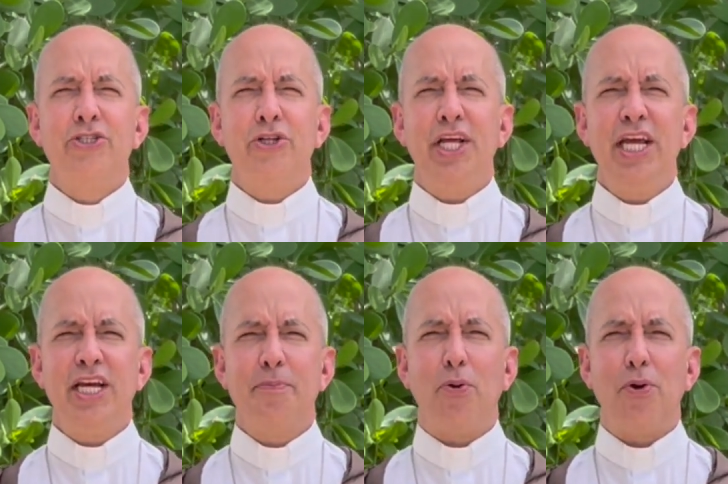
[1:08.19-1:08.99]
so that
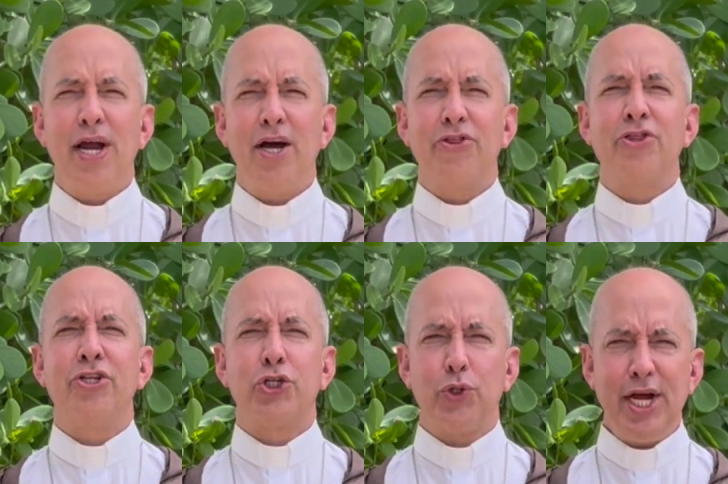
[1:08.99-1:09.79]
He could pour out
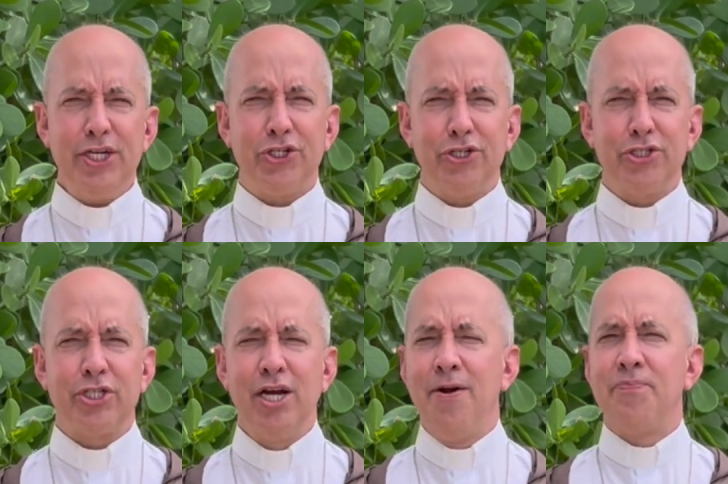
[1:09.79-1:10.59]
the
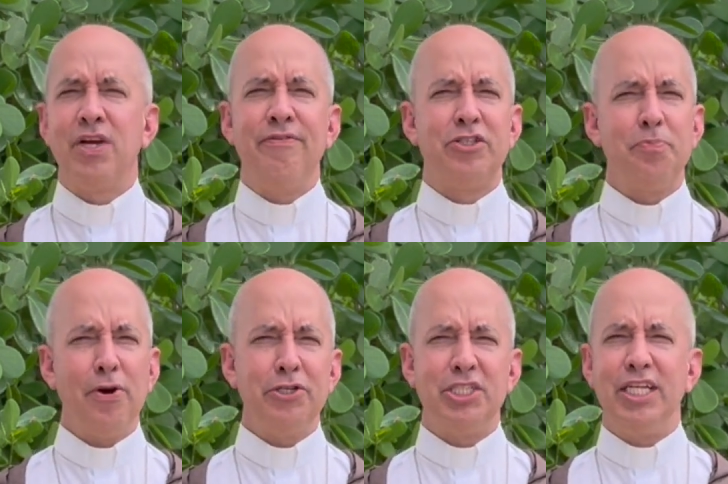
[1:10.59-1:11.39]
treasures of His
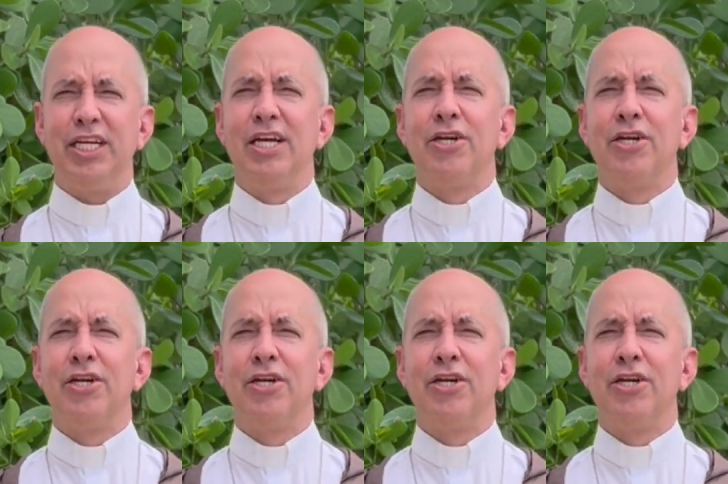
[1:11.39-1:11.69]
mercy,